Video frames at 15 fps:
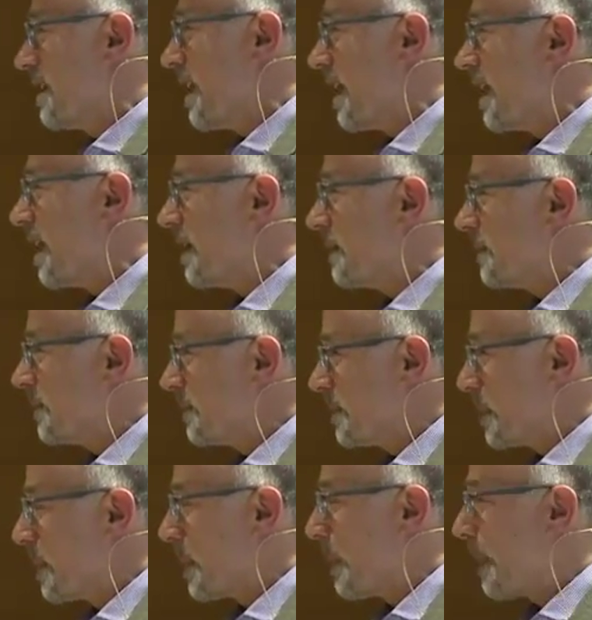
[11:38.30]
I'm going to say
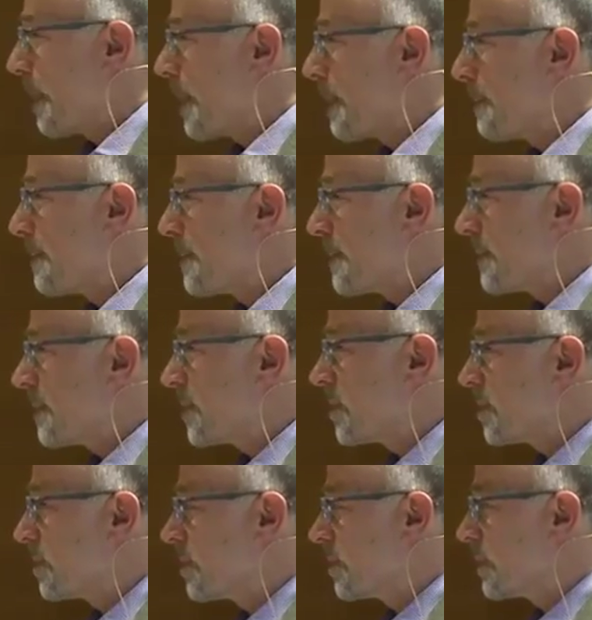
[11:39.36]
we're segregated,
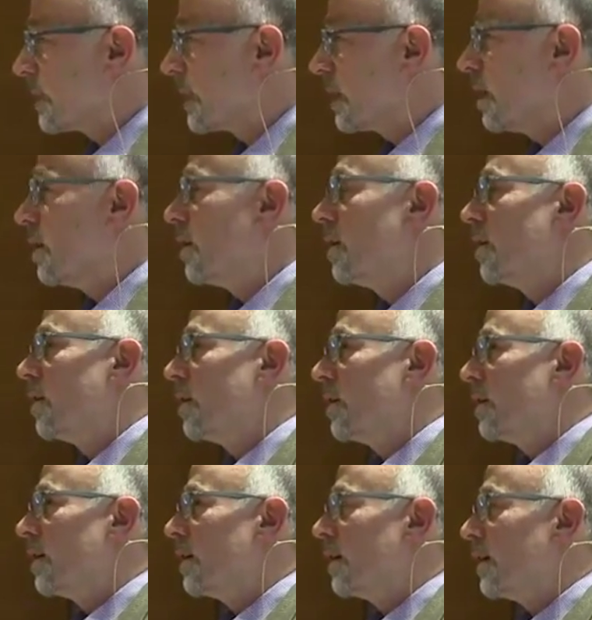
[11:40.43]
and, and you talked
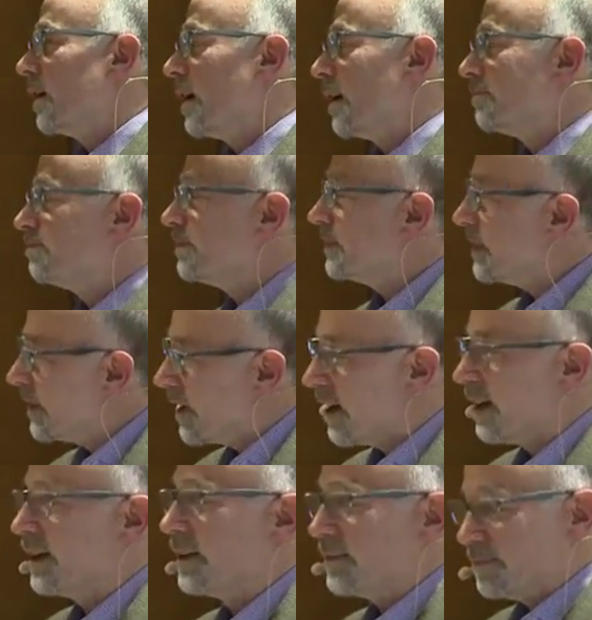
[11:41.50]
about that. We're,
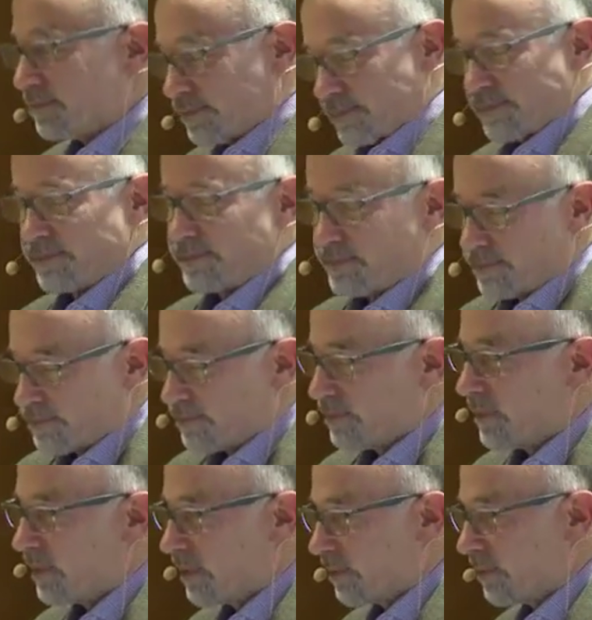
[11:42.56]
and that's what's
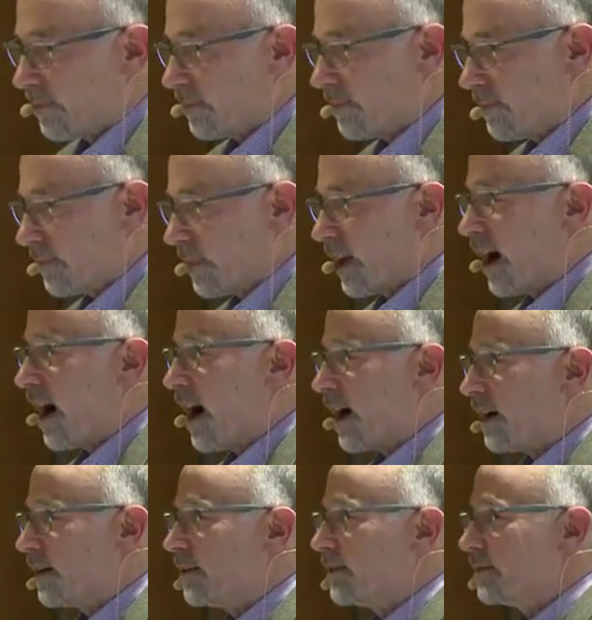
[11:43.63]
divided. We're ah.
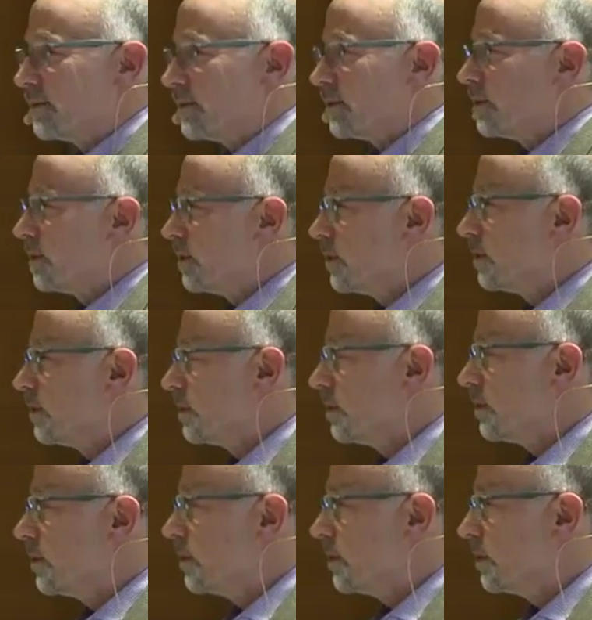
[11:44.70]
watching our own
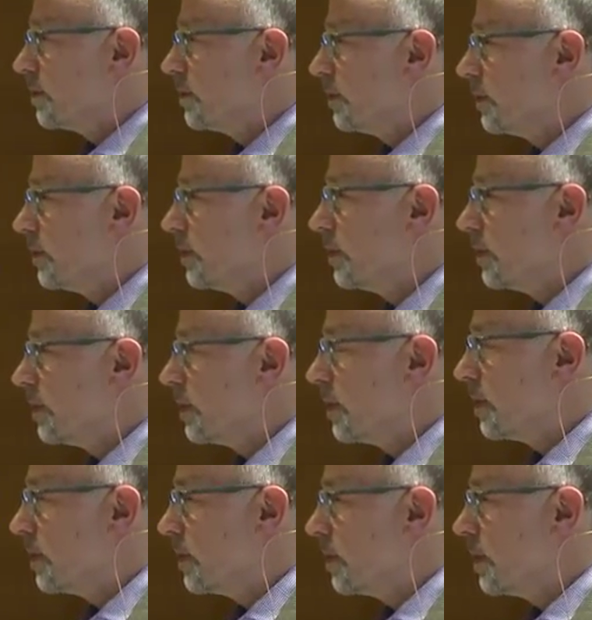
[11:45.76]
news sites,
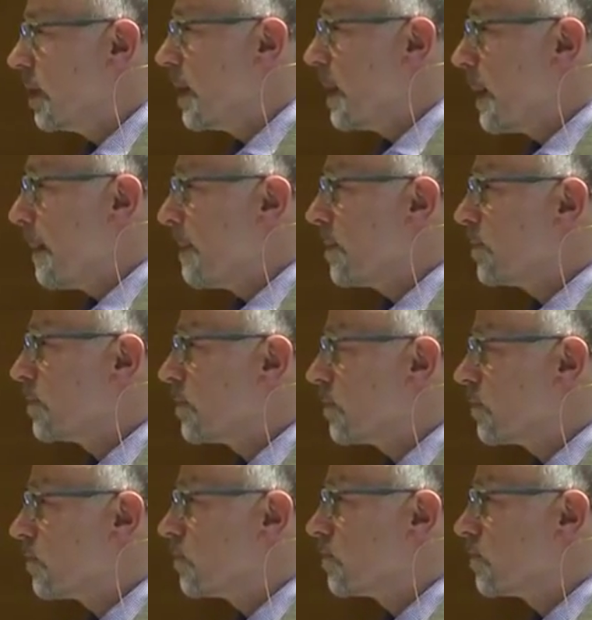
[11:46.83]
and therefore, forevermore,